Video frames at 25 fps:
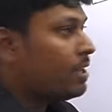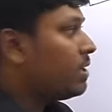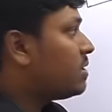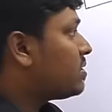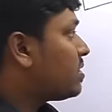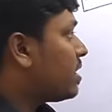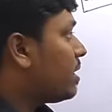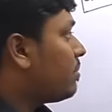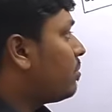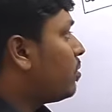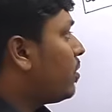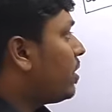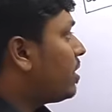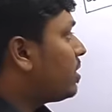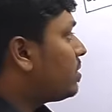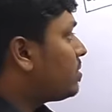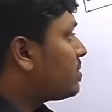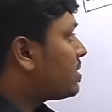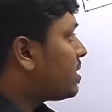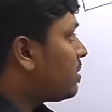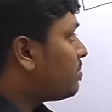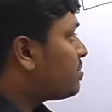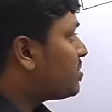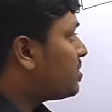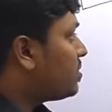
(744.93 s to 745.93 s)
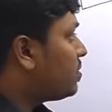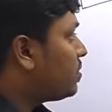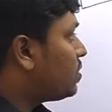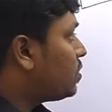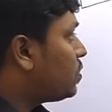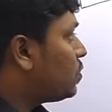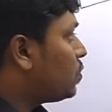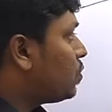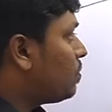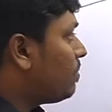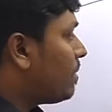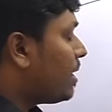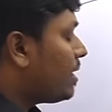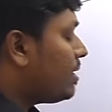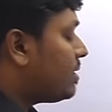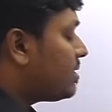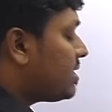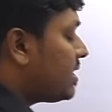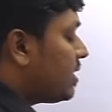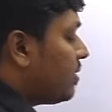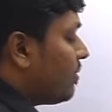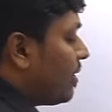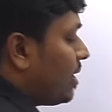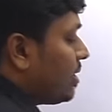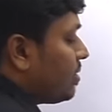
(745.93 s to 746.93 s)
So I am going to substitute 2 men is
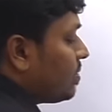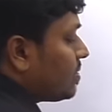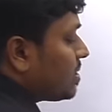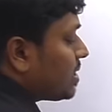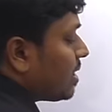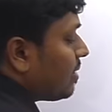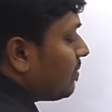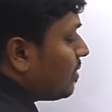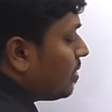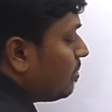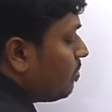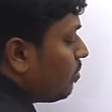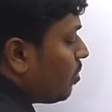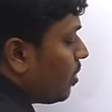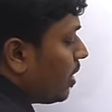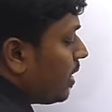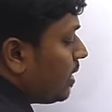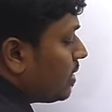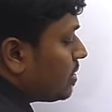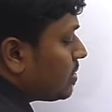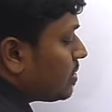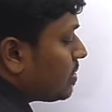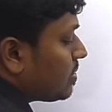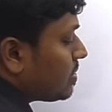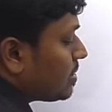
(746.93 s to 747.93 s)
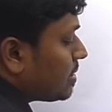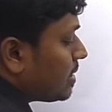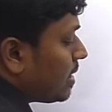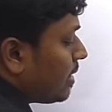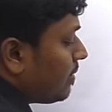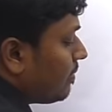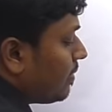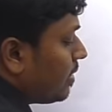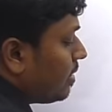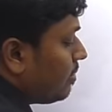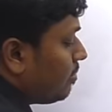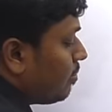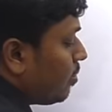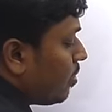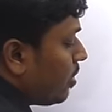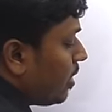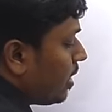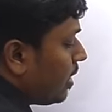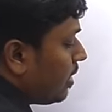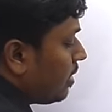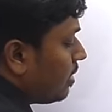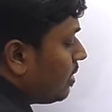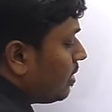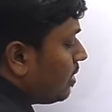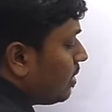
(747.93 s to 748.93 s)
equal to 7 boy. So 7 boy
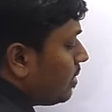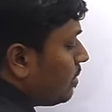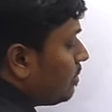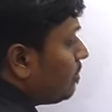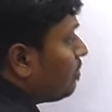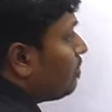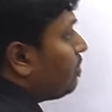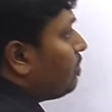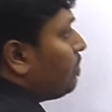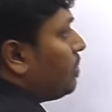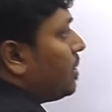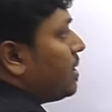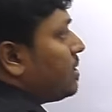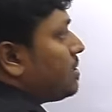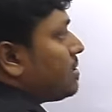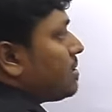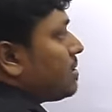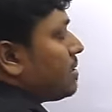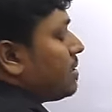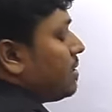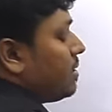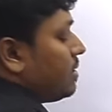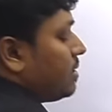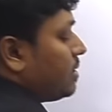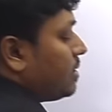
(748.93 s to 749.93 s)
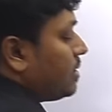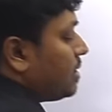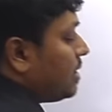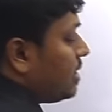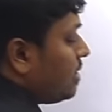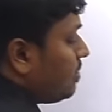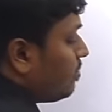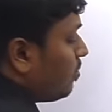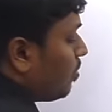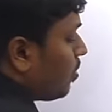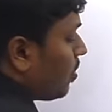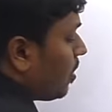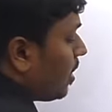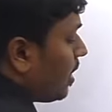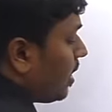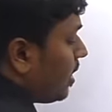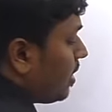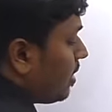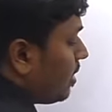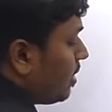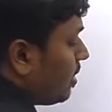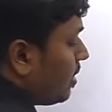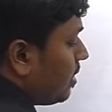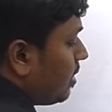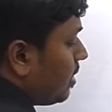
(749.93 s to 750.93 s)
plus 3 boy
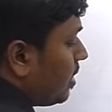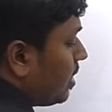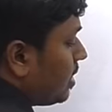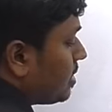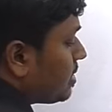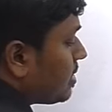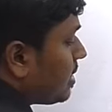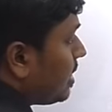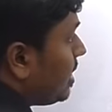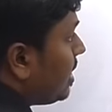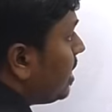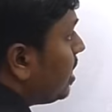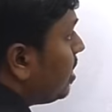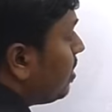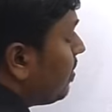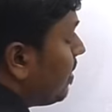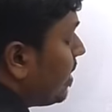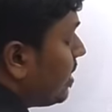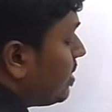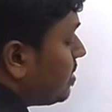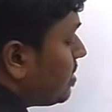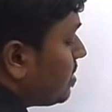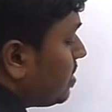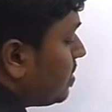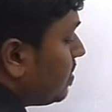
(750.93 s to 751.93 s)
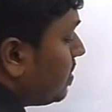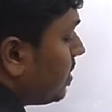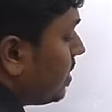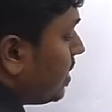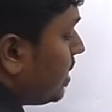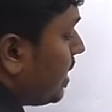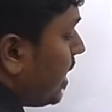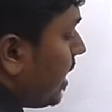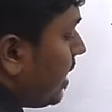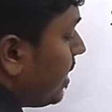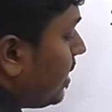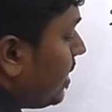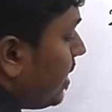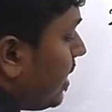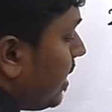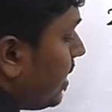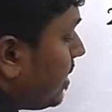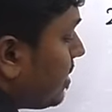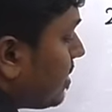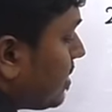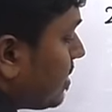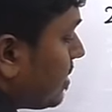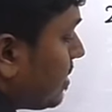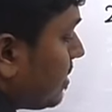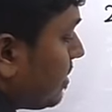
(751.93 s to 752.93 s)
is equals to 10
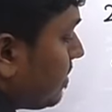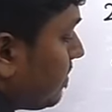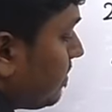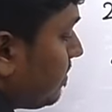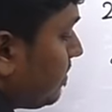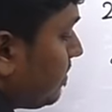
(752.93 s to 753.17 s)
days.